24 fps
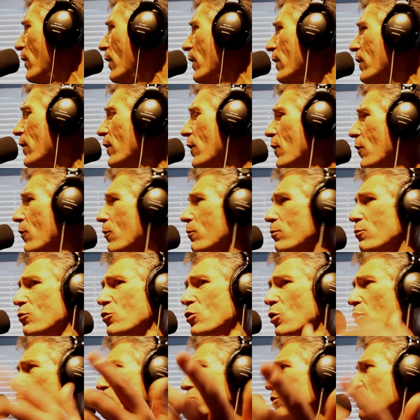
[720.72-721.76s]
you know,
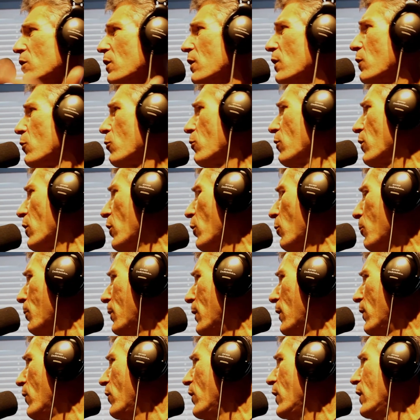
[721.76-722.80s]
Jolson, or a little bit
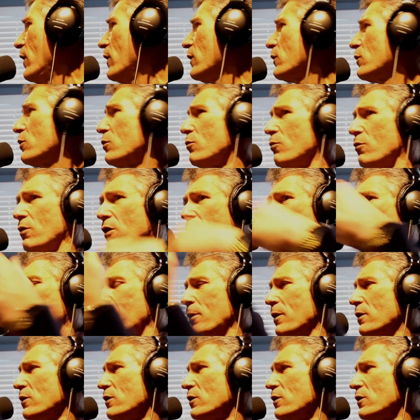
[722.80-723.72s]
of this, or a little bit of